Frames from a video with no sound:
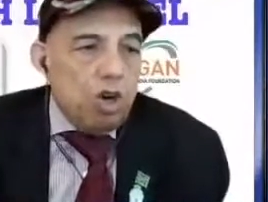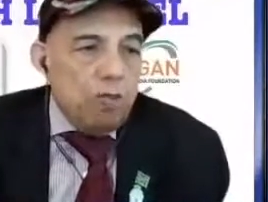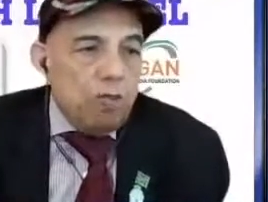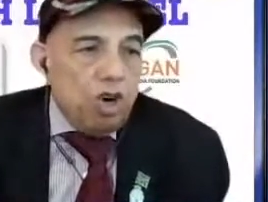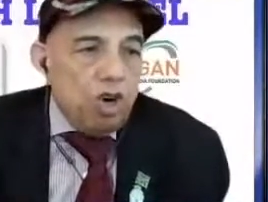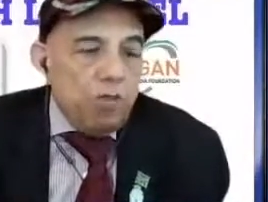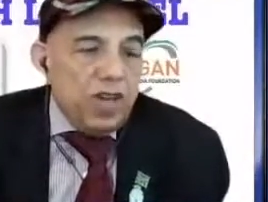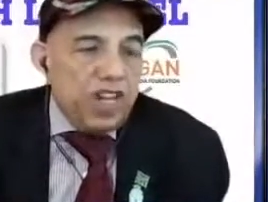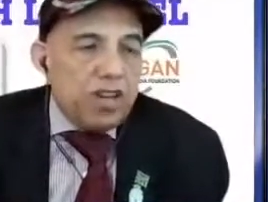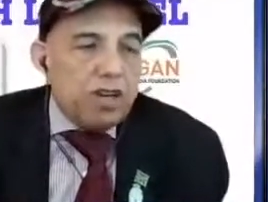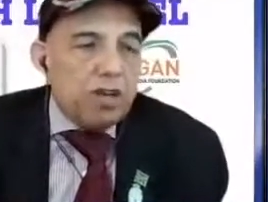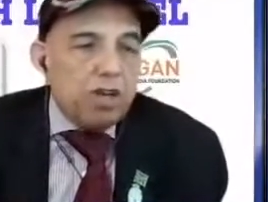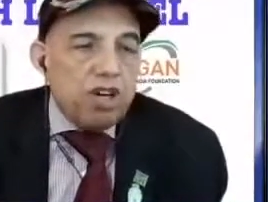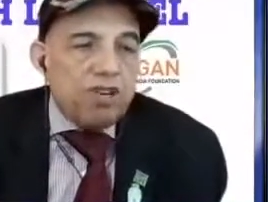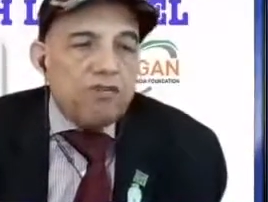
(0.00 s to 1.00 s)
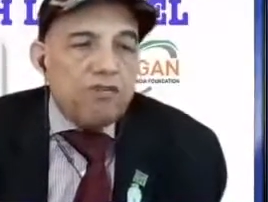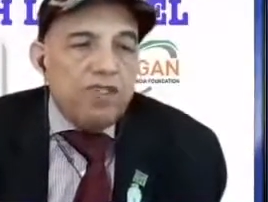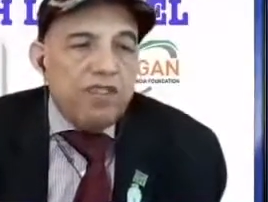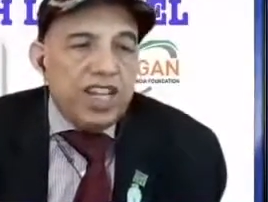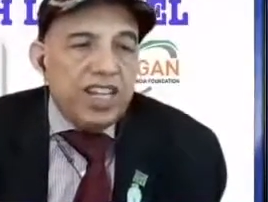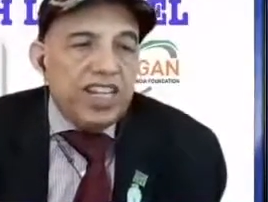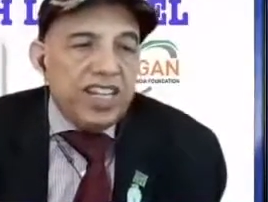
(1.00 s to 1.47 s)
Omicron
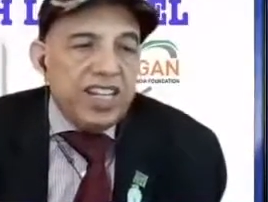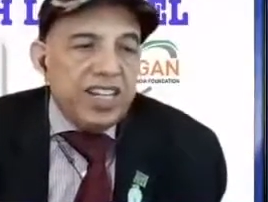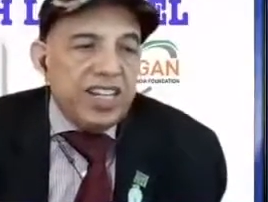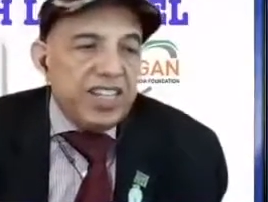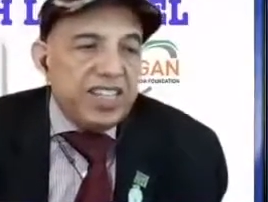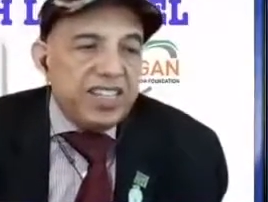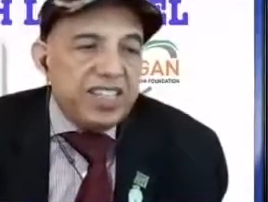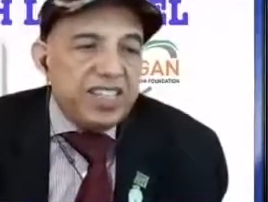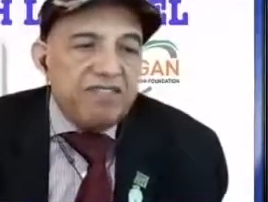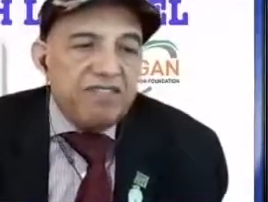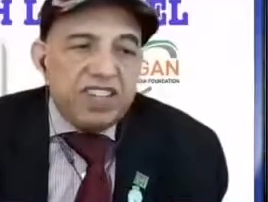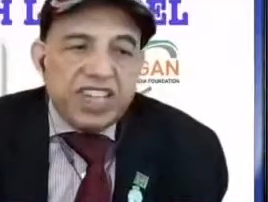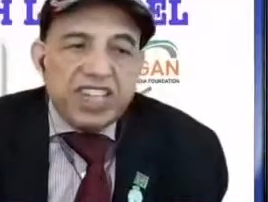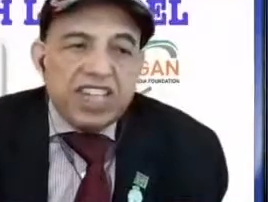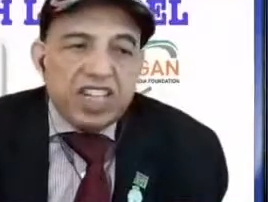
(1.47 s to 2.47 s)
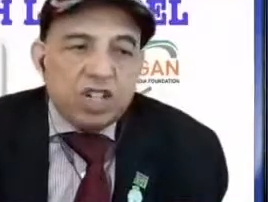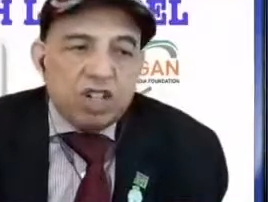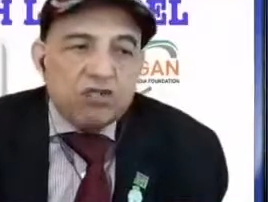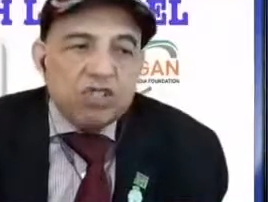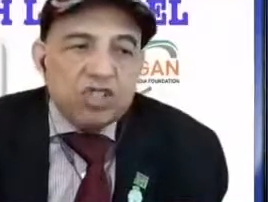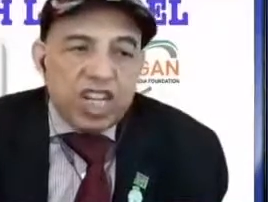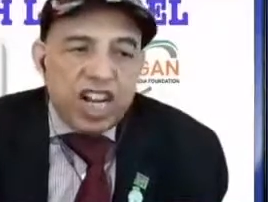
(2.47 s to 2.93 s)
variant is a variant of
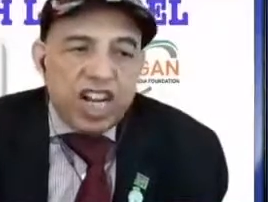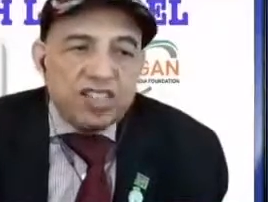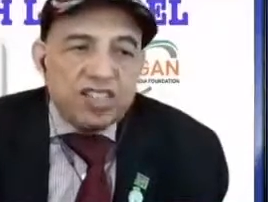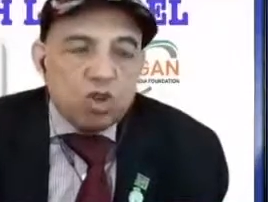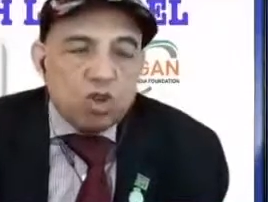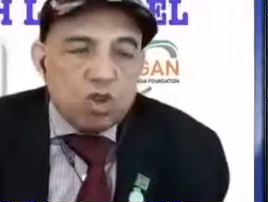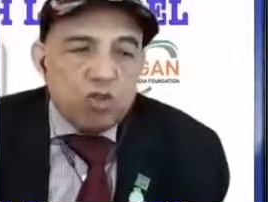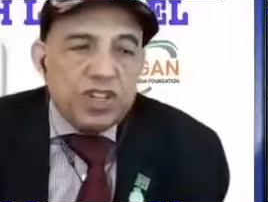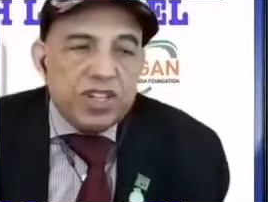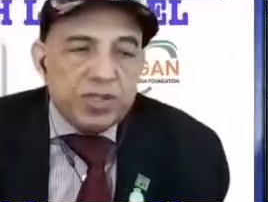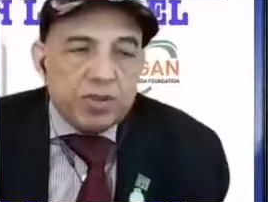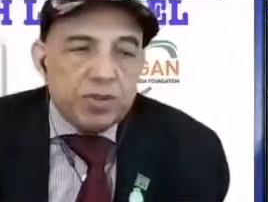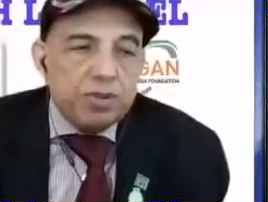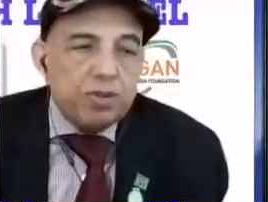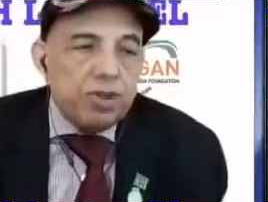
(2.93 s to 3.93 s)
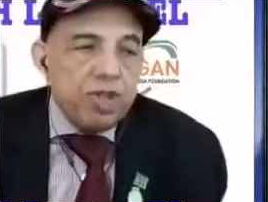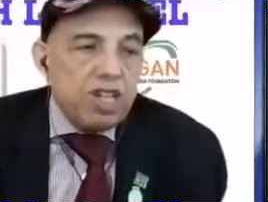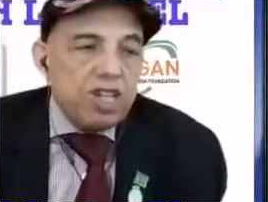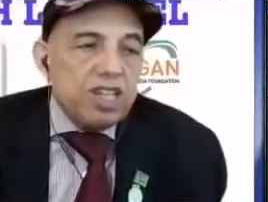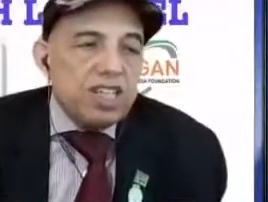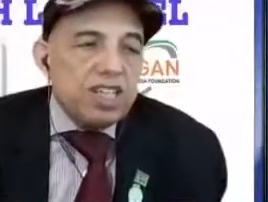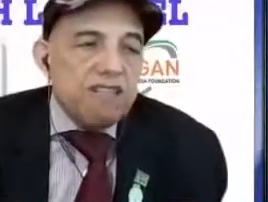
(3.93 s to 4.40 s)
SARS-CoV-2,
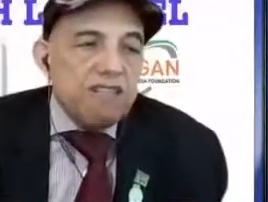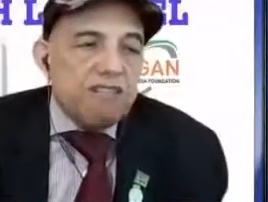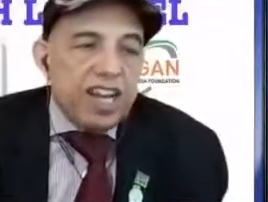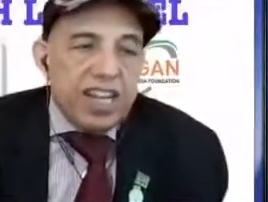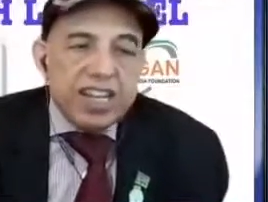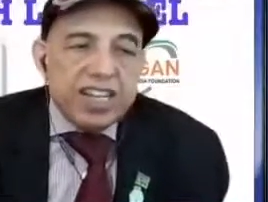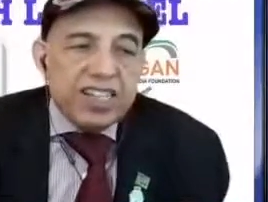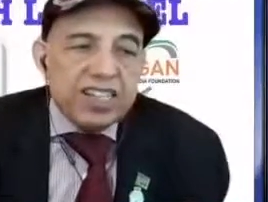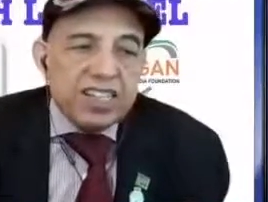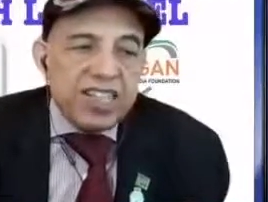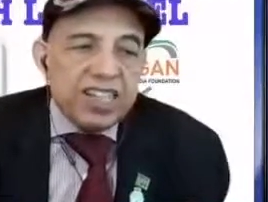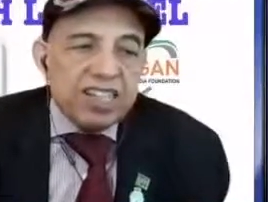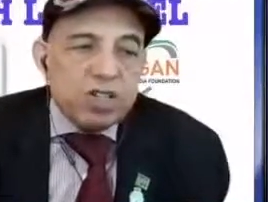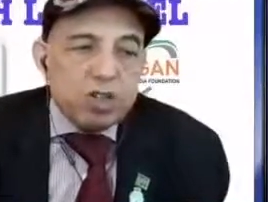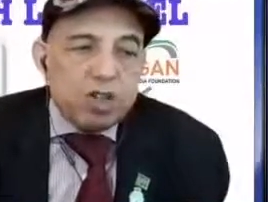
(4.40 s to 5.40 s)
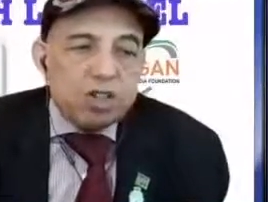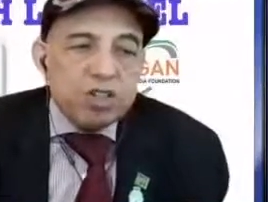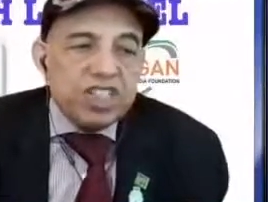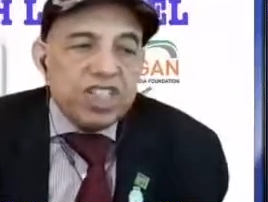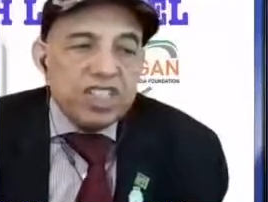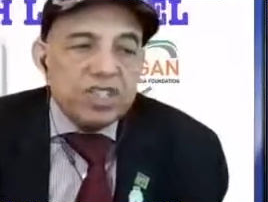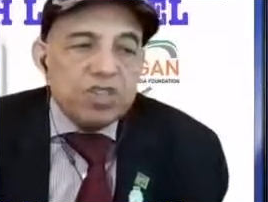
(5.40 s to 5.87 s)
the virus that
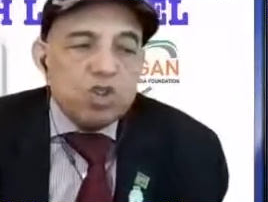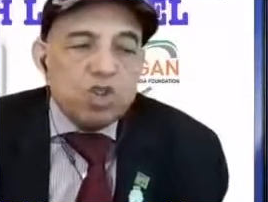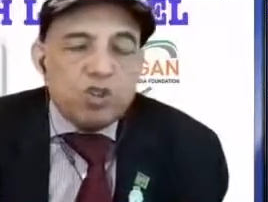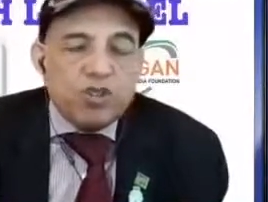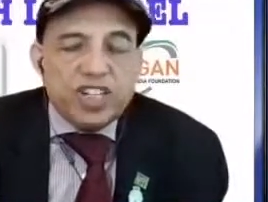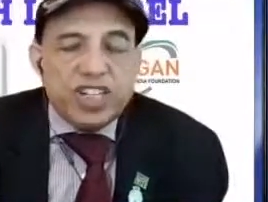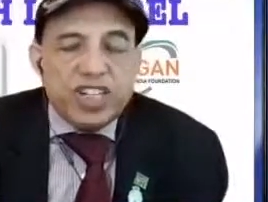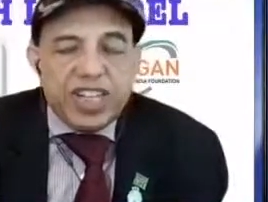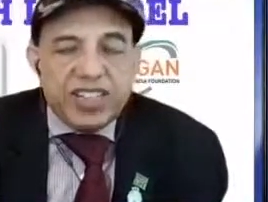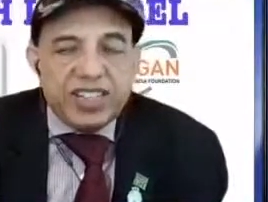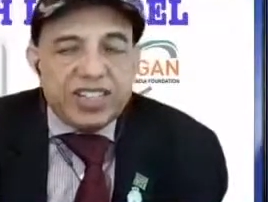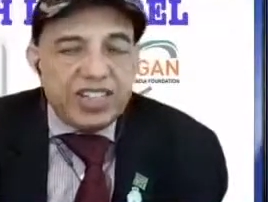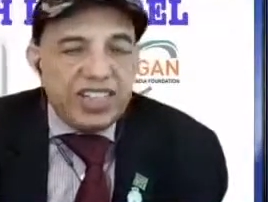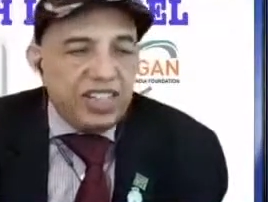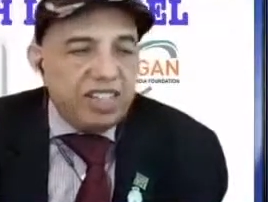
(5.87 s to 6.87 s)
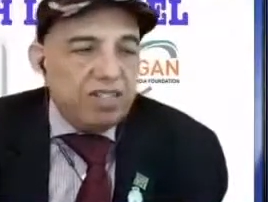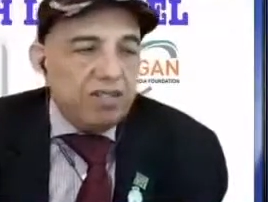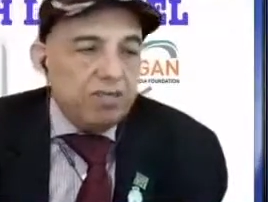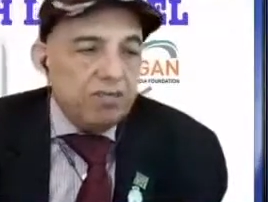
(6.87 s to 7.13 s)
causes COVID-19.